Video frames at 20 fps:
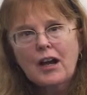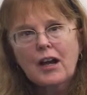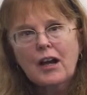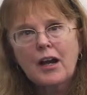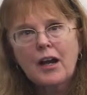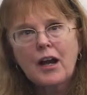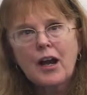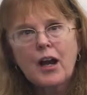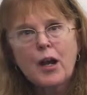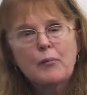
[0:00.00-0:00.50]

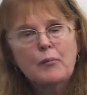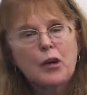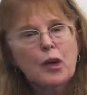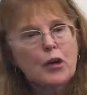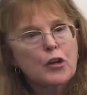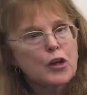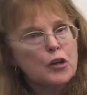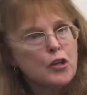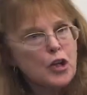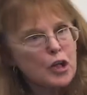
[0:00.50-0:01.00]

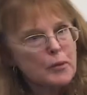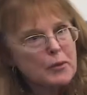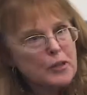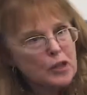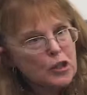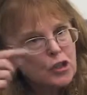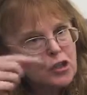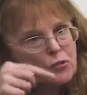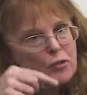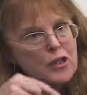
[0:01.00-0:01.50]
Are you talking about
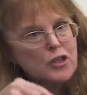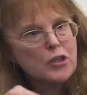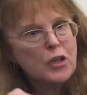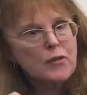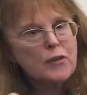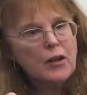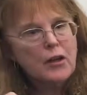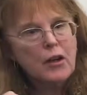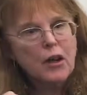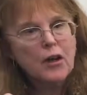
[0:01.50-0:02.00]
the constraints
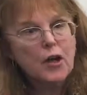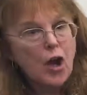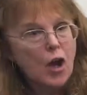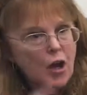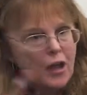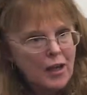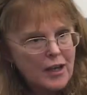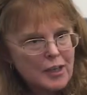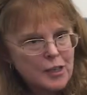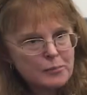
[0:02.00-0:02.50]
on
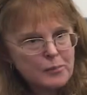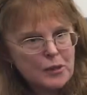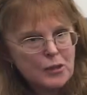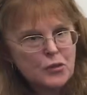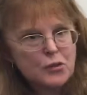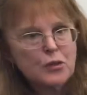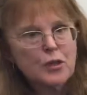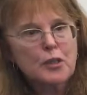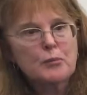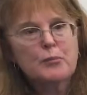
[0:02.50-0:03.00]
all
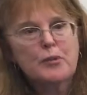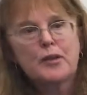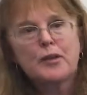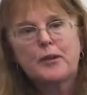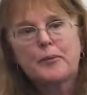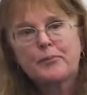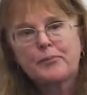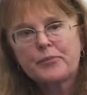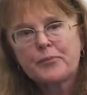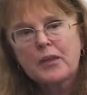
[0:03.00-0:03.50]
hospitals or on the
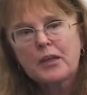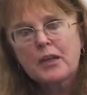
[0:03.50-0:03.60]
Brigham?